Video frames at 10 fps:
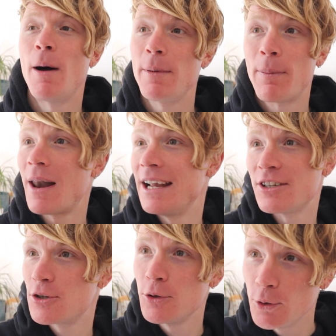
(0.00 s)
might be
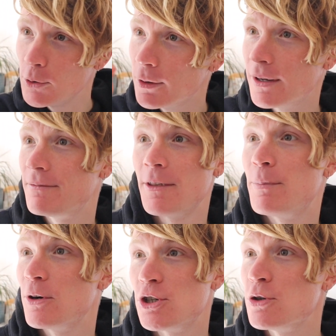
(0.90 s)
playing to the
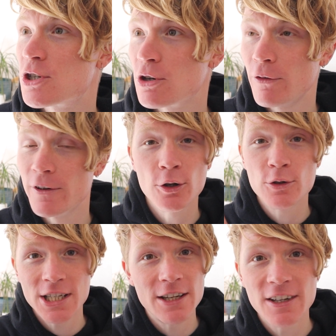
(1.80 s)
producer of a
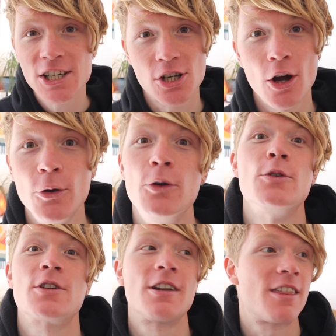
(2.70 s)
new TV show
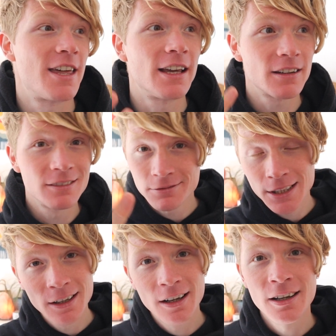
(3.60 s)
who's gonna think,
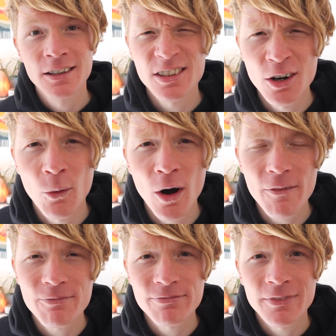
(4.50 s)
you know
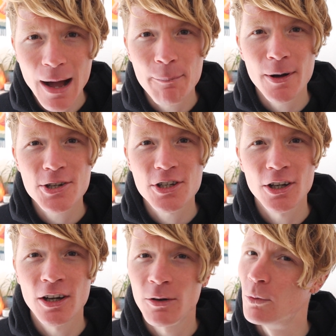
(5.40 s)
what? That
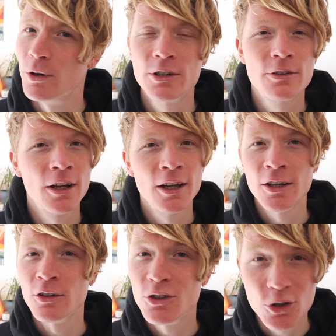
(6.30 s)
busker
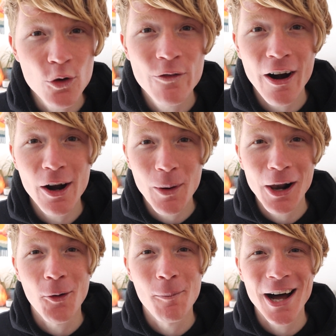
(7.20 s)
would do very
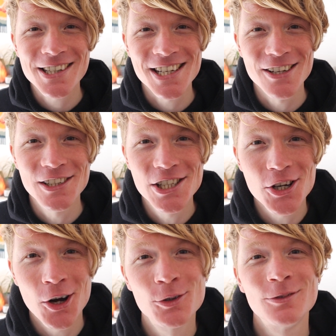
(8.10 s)
well on my TV
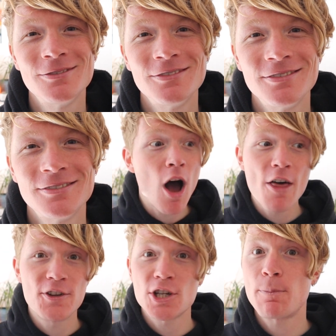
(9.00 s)
show. So it's
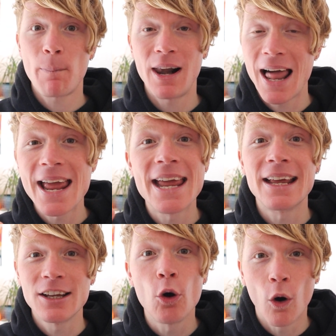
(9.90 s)
worth just
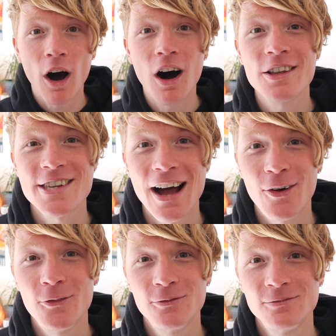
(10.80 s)
playing your heart out.